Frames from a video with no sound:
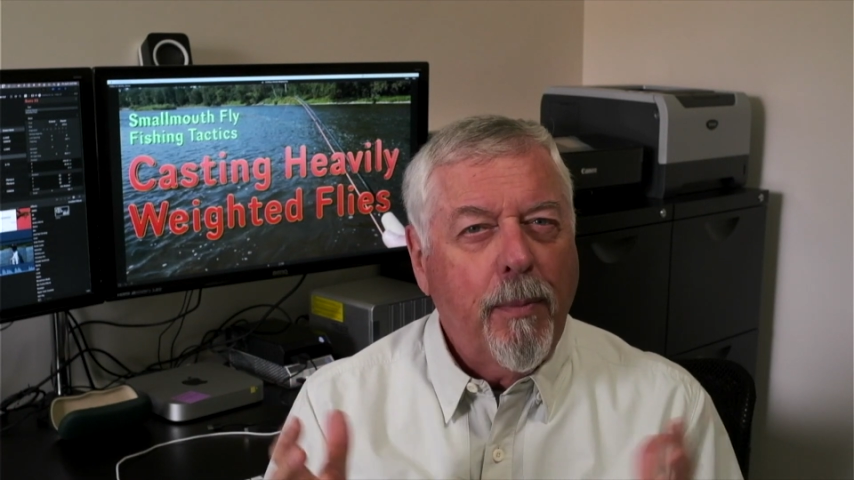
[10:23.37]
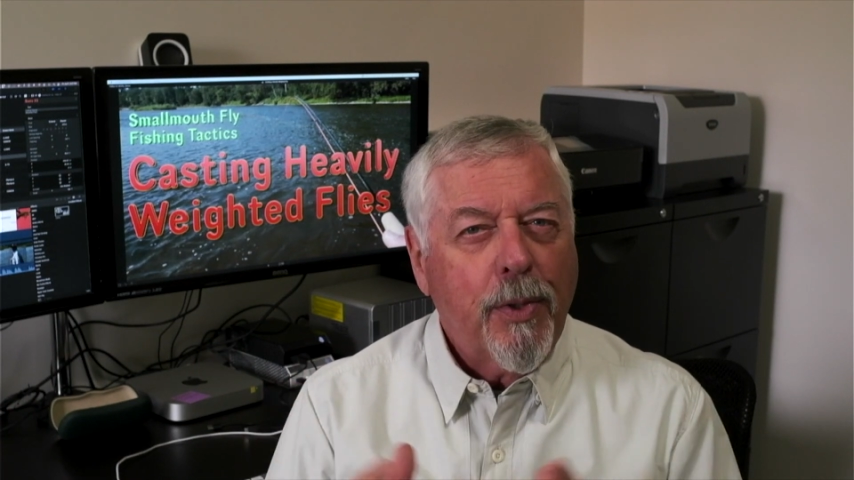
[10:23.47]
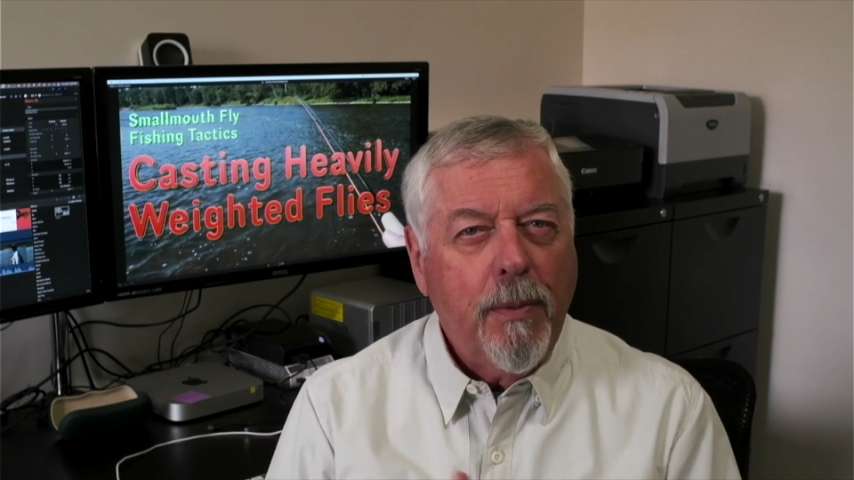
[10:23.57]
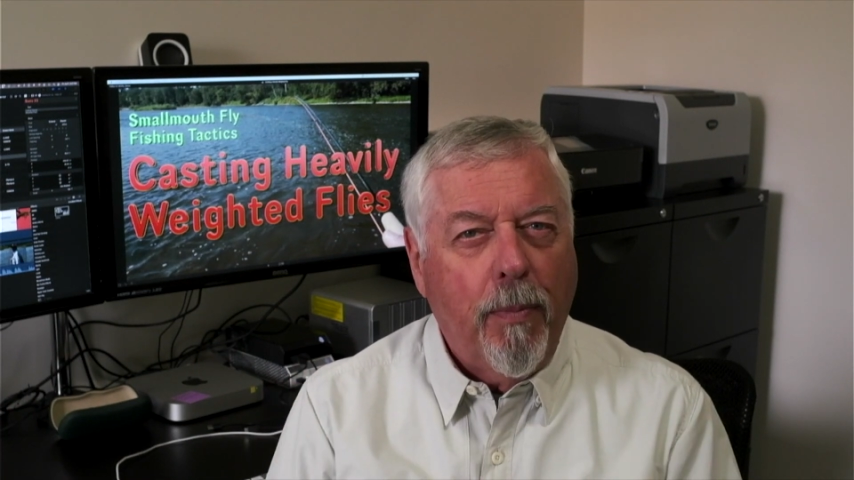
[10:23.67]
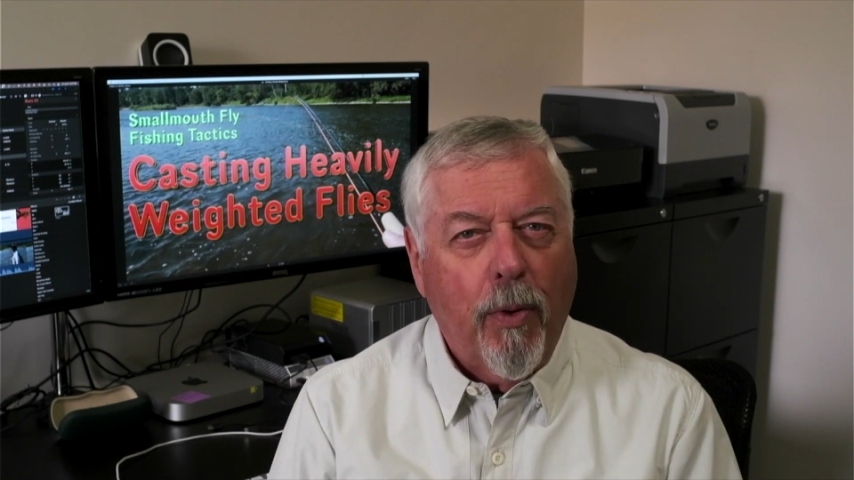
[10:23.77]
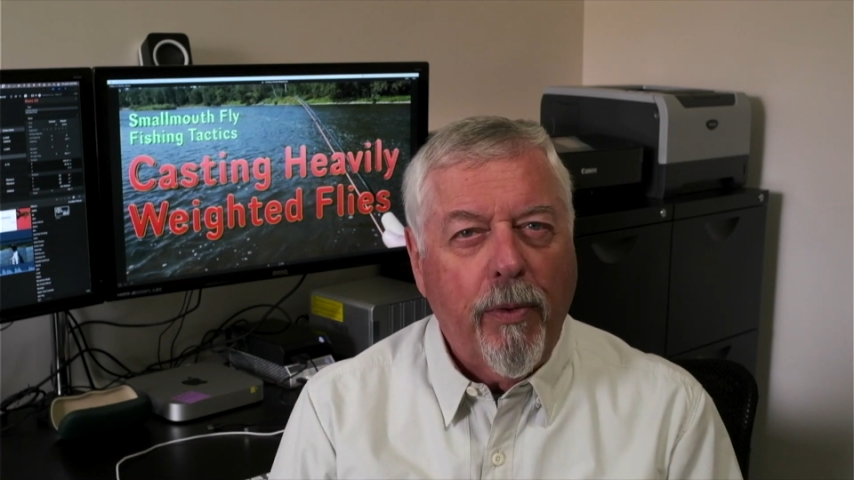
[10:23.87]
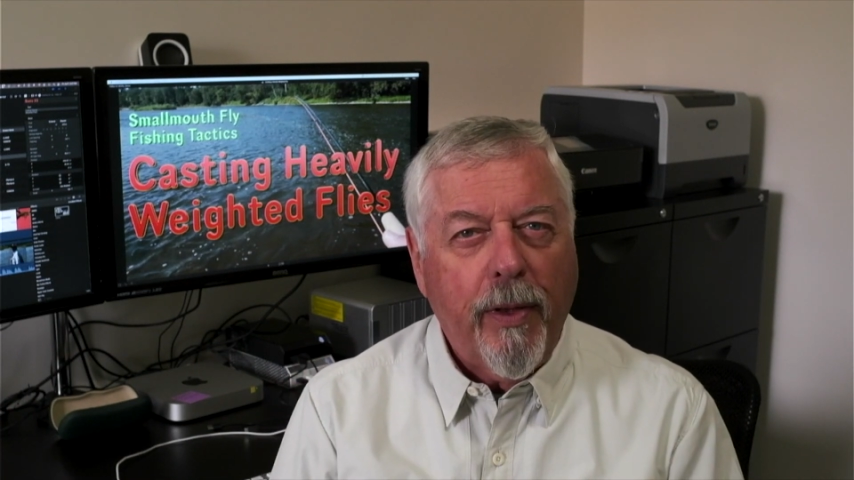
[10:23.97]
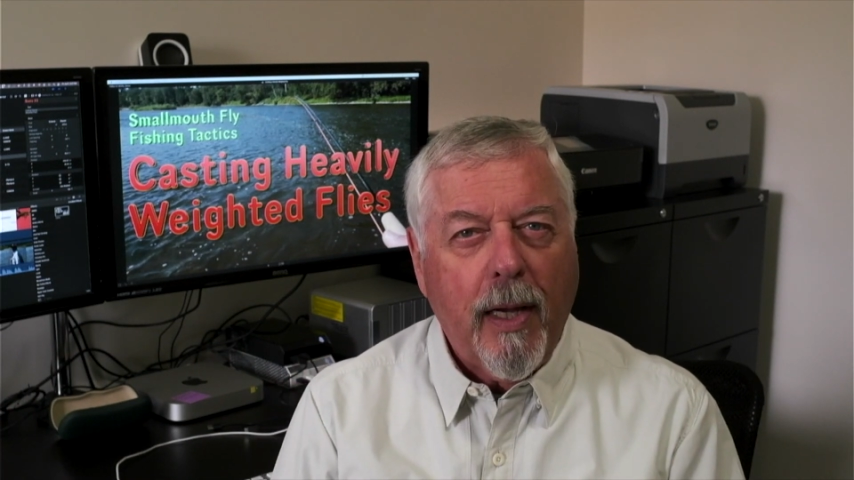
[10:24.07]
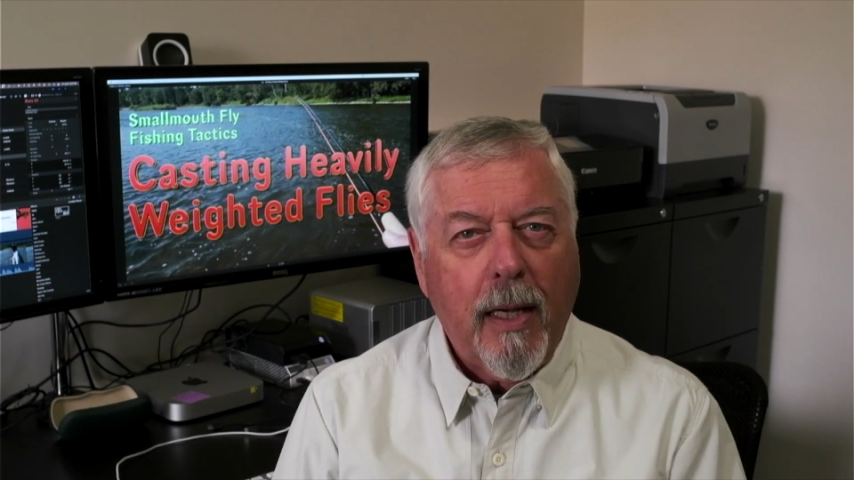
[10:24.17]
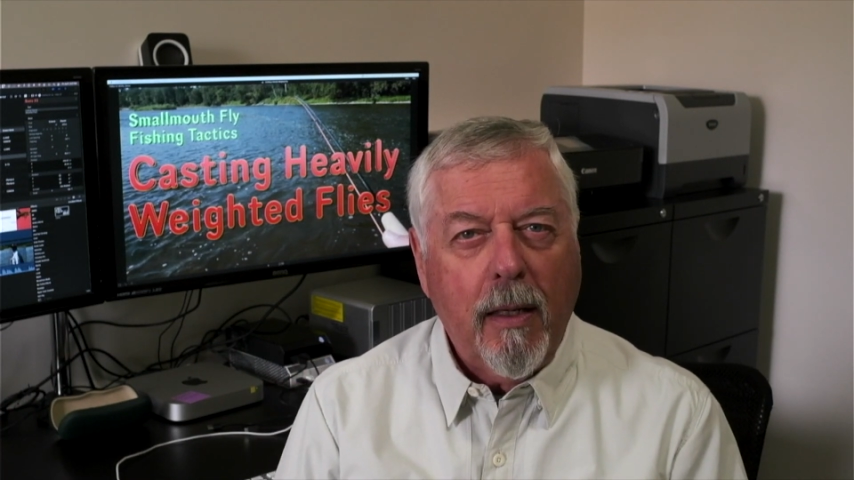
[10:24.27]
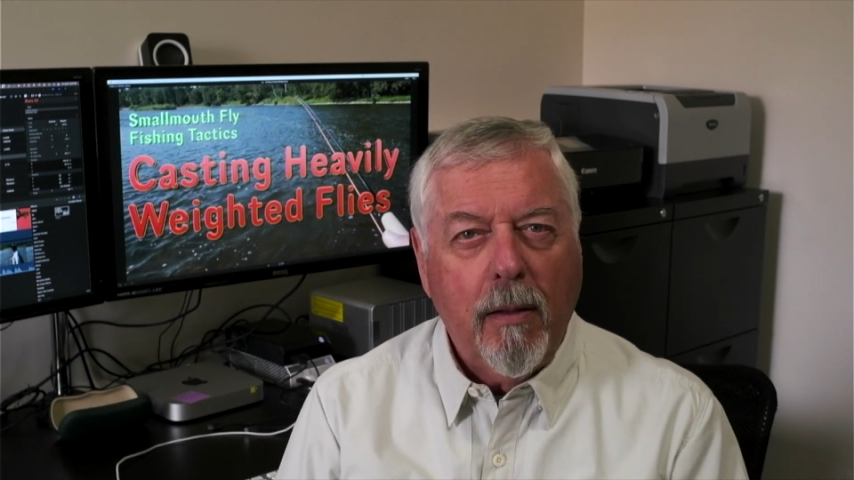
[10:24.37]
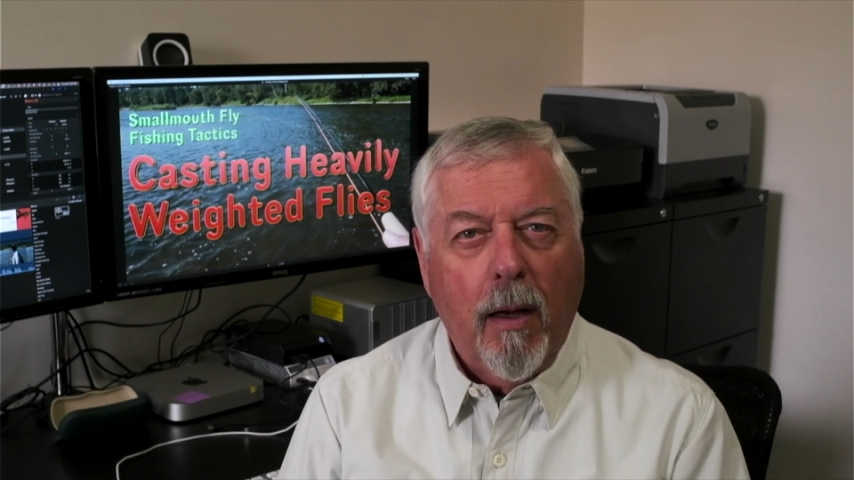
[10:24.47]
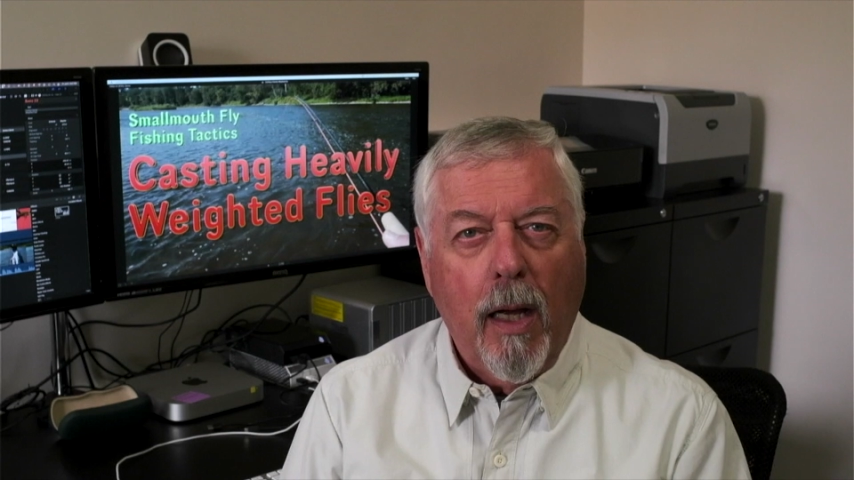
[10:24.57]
most important thing I can